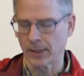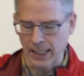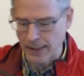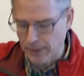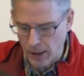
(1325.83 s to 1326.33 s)
it
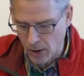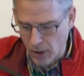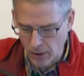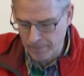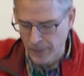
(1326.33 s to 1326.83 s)
runs
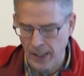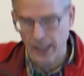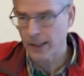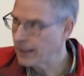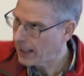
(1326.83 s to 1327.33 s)
along
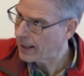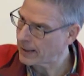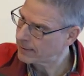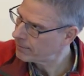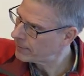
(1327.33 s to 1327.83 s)
it,
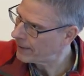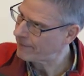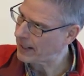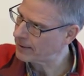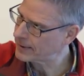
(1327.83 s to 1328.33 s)
it, there are
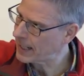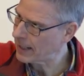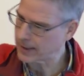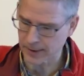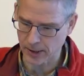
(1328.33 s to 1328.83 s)
various targets.